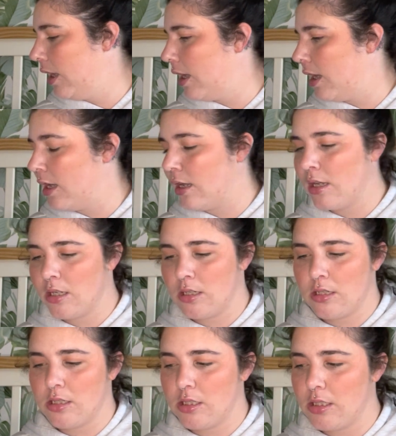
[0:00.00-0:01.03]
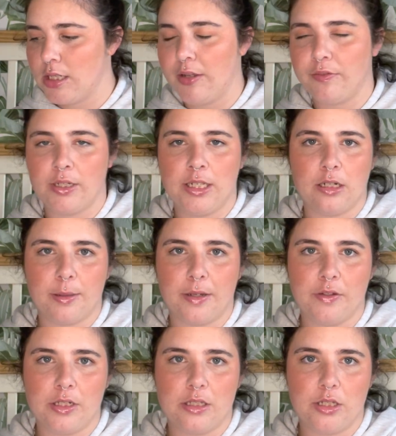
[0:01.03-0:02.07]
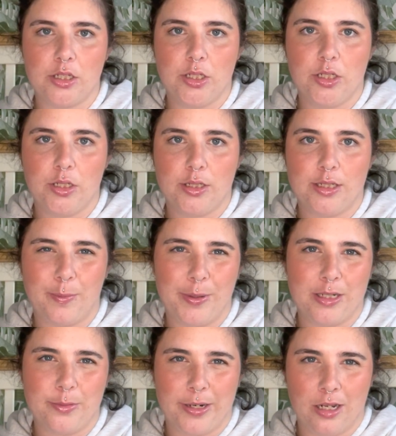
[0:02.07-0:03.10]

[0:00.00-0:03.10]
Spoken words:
And if I end up having to dip into any